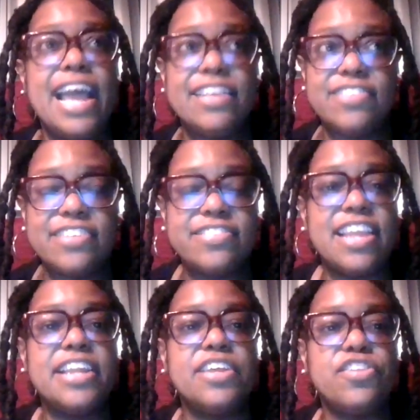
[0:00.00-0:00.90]
as I
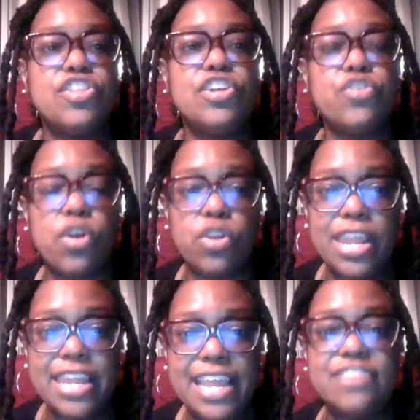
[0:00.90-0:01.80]
stated, Theodore
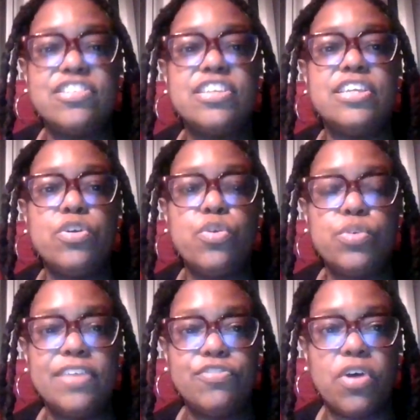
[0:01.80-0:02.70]
Lacey,
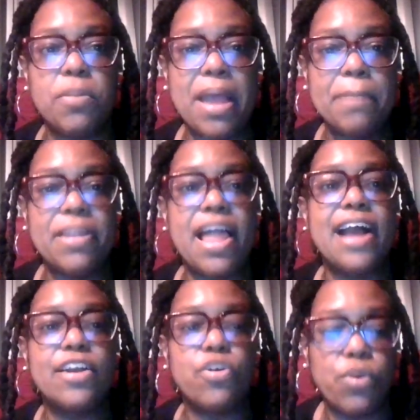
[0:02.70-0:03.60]
who lived on my
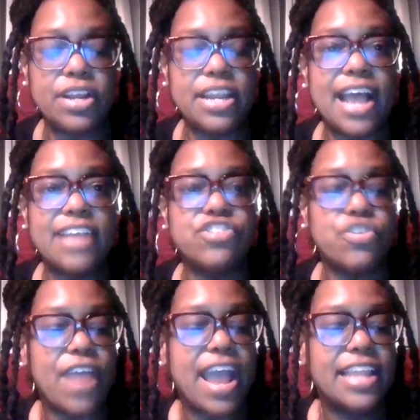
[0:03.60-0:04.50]
block, organized
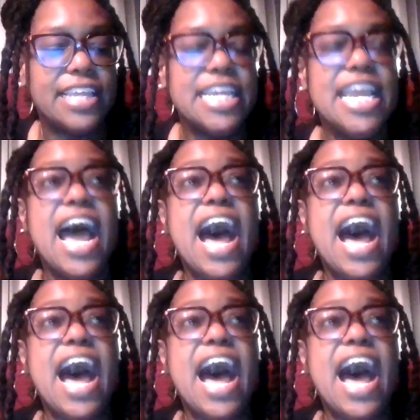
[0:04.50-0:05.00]
the rally. Wow.